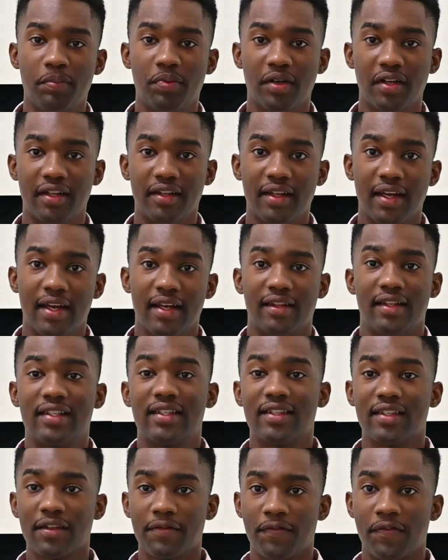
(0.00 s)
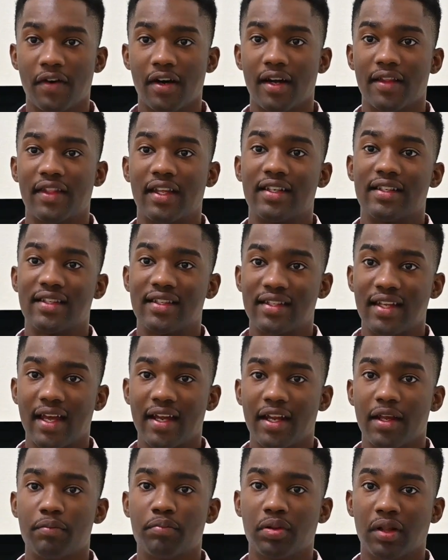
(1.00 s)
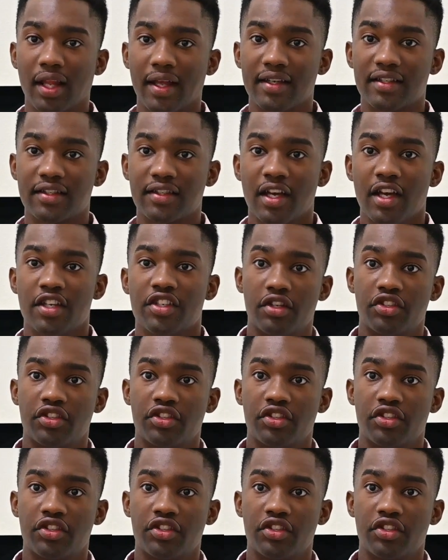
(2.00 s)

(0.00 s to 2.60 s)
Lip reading: put, this is a fund that is set in place